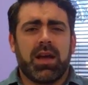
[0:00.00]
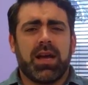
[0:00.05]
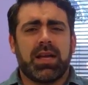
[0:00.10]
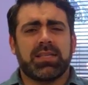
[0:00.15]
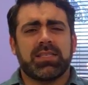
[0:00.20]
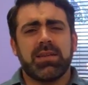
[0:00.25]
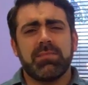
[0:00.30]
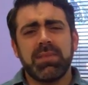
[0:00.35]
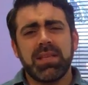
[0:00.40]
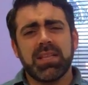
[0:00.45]

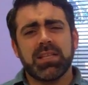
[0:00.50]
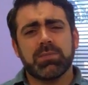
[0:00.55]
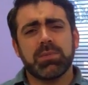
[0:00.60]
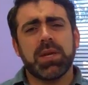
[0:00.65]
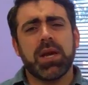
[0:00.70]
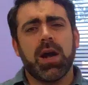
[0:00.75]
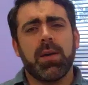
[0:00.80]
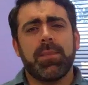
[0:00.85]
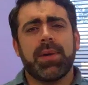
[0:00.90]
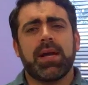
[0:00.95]
Something that's
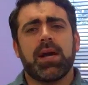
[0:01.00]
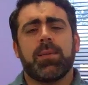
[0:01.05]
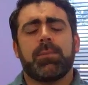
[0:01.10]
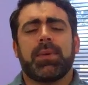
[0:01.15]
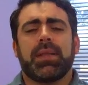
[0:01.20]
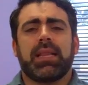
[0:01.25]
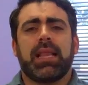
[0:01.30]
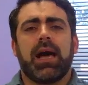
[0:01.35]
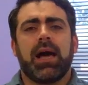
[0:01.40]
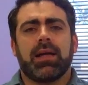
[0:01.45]
been coming up
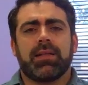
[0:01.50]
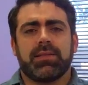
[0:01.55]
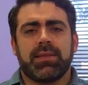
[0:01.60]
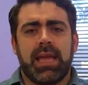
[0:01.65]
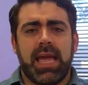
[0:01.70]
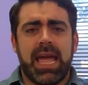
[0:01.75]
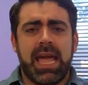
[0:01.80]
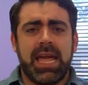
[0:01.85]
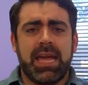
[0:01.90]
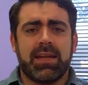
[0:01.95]
a lot.
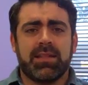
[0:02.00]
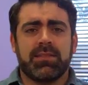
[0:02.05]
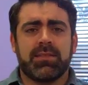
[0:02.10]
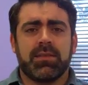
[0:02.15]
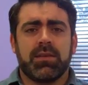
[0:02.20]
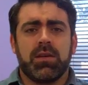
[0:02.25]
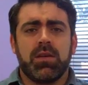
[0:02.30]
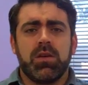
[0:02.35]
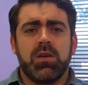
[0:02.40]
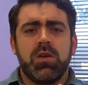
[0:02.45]
And
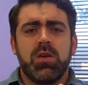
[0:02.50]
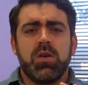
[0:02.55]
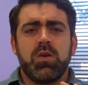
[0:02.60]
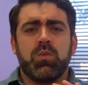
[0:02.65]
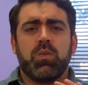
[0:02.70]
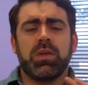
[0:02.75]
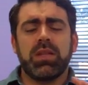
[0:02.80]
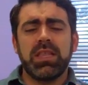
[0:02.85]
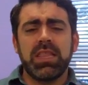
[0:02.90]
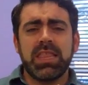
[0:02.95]

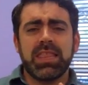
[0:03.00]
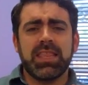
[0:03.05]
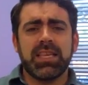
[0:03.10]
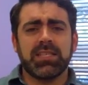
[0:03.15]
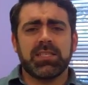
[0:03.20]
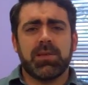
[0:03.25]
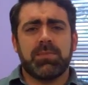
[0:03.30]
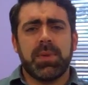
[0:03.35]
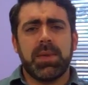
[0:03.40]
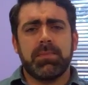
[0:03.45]
one of the
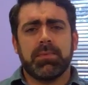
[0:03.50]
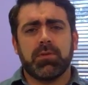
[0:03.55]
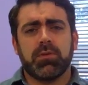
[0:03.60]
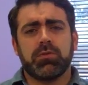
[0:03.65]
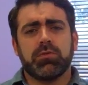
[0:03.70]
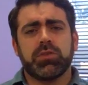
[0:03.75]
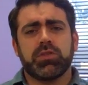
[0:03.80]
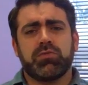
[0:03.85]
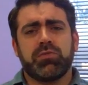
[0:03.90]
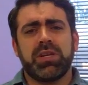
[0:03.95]
things that people don't
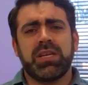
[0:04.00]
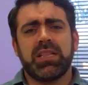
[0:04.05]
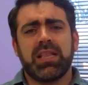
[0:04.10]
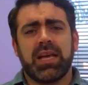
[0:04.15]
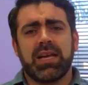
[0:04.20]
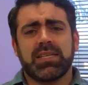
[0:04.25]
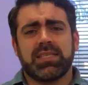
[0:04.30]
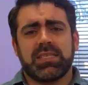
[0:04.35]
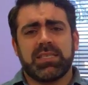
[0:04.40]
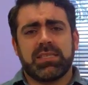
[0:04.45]
always
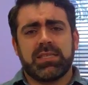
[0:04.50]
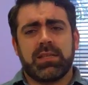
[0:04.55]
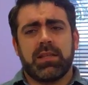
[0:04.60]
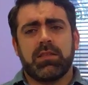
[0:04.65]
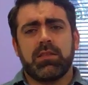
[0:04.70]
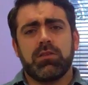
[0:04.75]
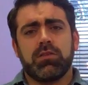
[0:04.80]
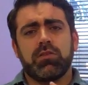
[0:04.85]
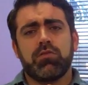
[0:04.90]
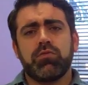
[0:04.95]
realize is
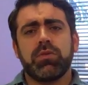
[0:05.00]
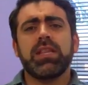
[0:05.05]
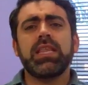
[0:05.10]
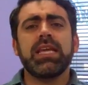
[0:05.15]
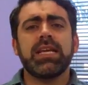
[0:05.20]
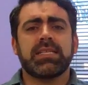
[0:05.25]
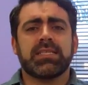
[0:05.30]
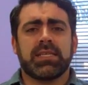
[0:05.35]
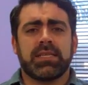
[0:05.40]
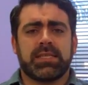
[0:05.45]
that there
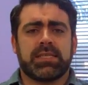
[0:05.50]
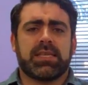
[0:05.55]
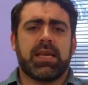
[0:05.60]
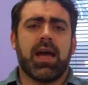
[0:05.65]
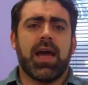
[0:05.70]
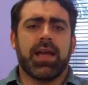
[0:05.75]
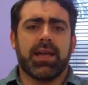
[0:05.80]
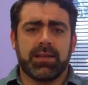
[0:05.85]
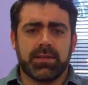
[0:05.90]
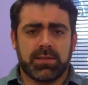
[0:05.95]
really is a
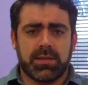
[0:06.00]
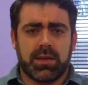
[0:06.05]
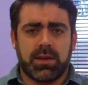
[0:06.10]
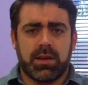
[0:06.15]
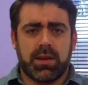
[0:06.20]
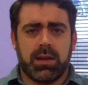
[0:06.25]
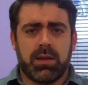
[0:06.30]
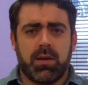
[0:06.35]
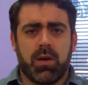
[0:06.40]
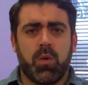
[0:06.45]
science,
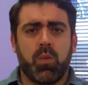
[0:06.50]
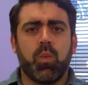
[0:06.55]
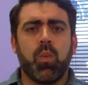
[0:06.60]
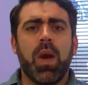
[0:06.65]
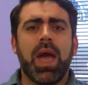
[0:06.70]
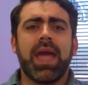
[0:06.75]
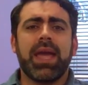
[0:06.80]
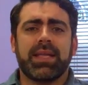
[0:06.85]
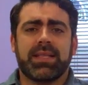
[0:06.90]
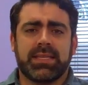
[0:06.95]
a
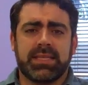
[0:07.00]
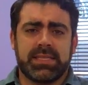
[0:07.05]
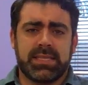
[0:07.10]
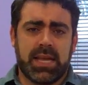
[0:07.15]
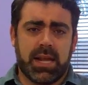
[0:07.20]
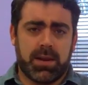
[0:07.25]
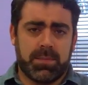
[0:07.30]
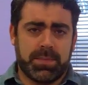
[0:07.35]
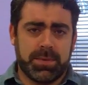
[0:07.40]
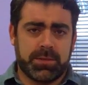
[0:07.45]
way to
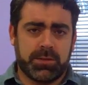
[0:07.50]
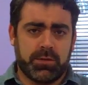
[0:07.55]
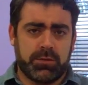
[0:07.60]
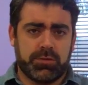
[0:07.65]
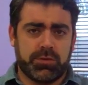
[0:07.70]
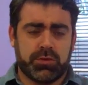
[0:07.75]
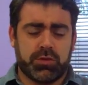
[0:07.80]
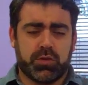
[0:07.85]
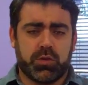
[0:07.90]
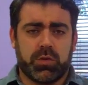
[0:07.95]
set up a
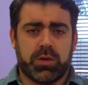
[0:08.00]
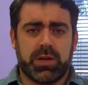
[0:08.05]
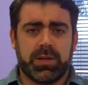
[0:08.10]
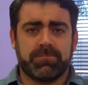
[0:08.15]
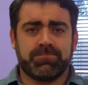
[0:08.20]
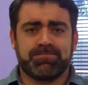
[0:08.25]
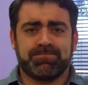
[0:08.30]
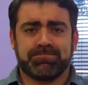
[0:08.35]
social story.